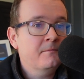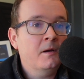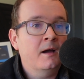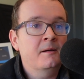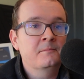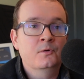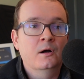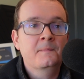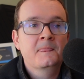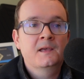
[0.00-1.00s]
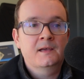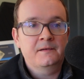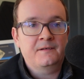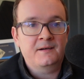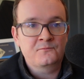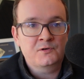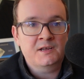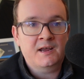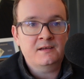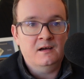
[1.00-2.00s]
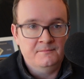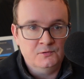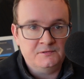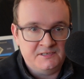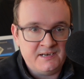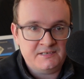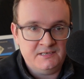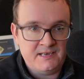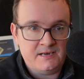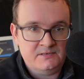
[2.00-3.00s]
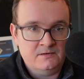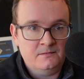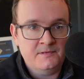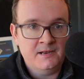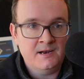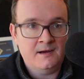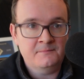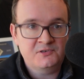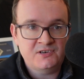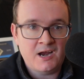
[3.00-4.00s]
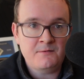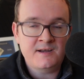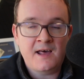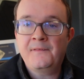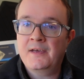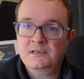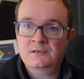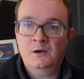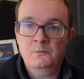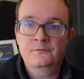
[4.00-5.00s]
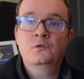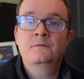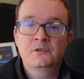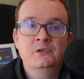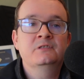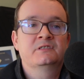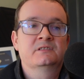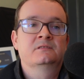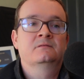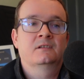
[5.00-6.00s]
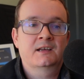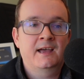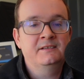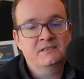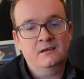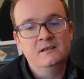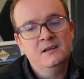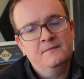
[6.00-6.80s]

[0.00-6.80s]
Um, but if I'm running a, a multi-session desktop then I'm sharing that desktop with other users okay so